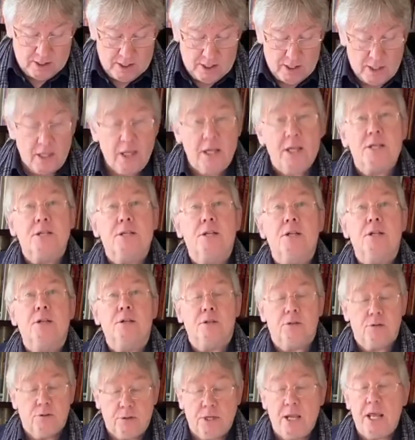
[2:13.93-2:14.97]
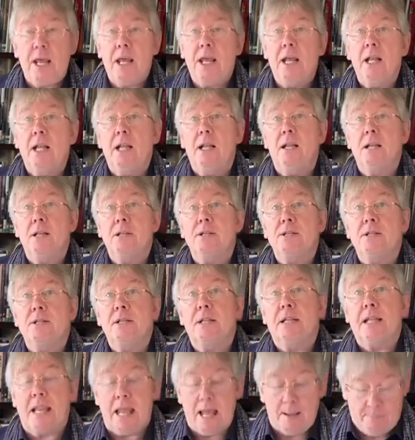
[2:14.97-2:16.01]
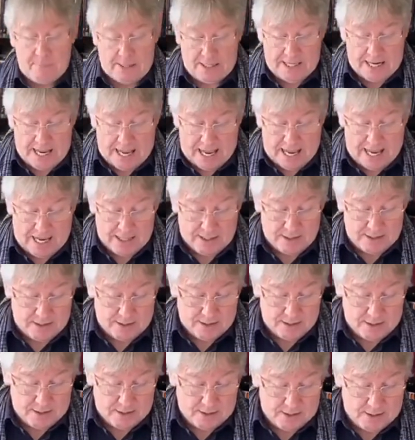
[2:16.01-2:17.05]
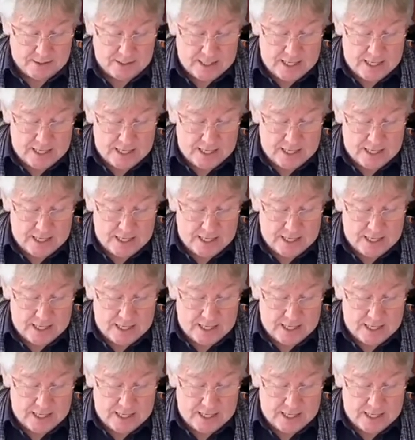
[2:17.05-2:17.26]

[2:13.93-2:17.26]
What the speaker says: Listen to the hills clapping hands.